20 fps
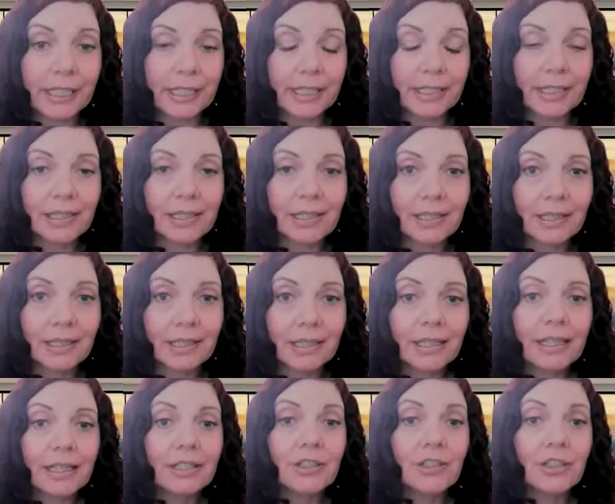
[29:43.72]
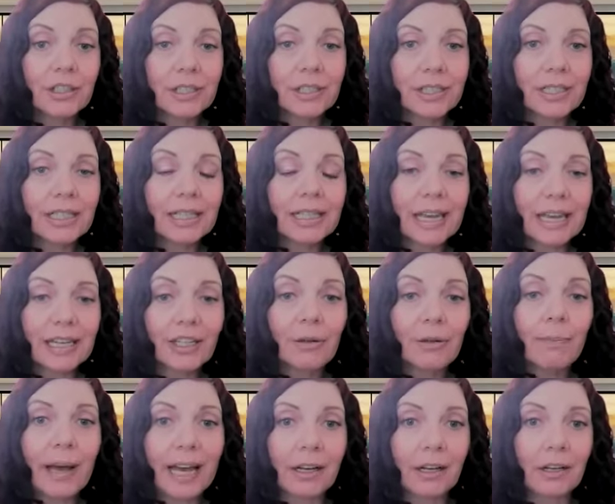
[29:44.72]
weeks just to get
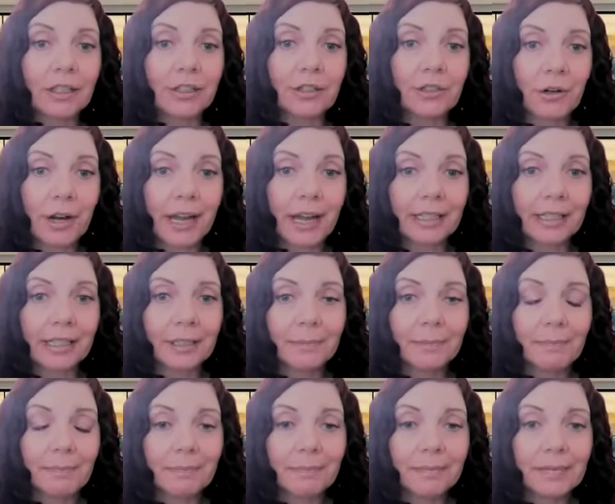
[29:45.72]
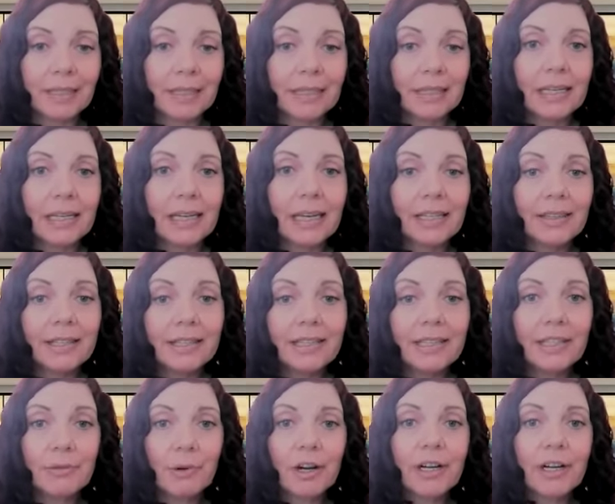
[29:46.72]
you back on track. And this
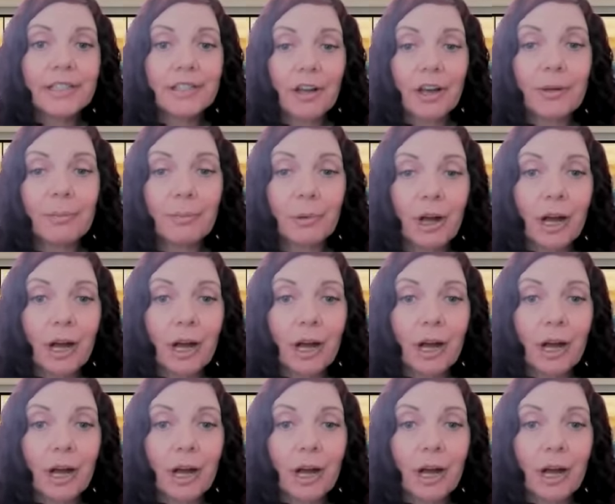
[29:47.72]
is where I saw the